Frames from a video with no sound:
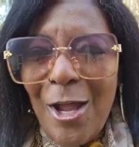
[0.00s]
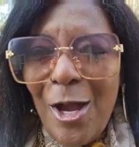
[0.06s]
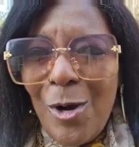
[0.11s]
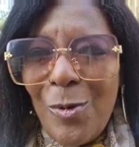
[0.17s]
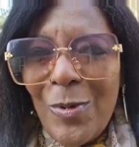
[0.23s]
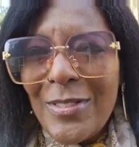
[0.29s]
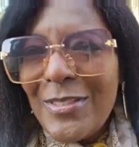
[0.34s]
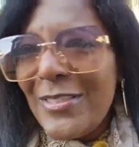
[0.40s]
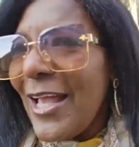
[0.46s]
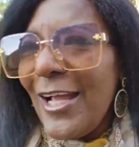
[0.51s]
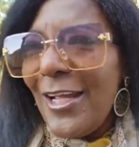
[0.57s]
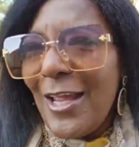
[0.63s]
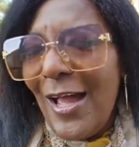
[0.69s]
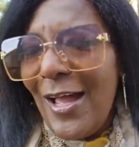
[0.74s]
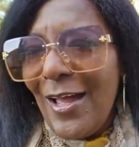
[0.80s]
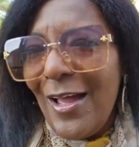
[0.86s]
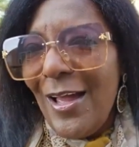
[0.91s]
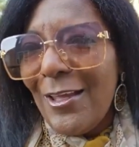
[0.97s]
always say,
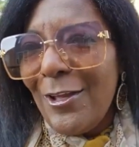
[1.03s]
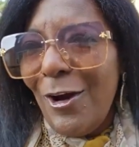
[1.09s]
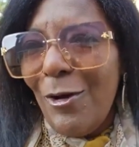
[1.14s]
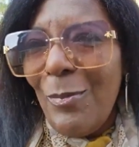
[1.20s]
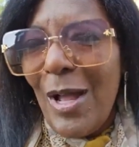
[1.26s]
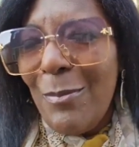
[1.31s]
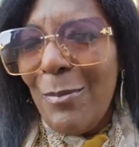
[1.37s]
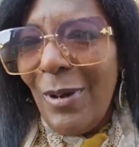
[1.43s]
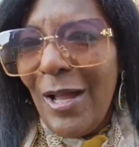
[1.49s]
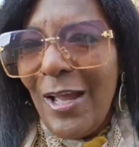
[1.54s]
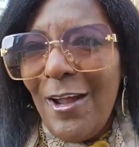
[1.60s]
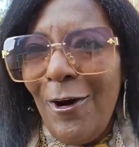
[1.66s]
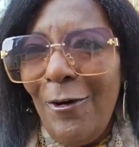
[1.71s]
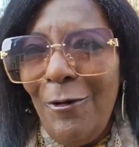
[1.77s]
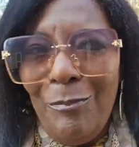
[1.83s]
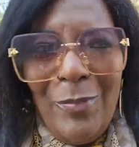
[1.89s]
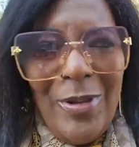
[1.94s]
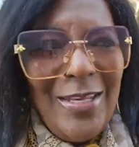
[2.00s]
I go by my
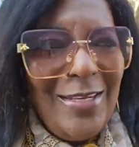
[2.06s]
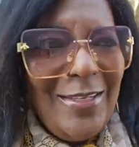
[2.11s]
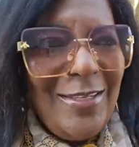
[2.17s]
own beat.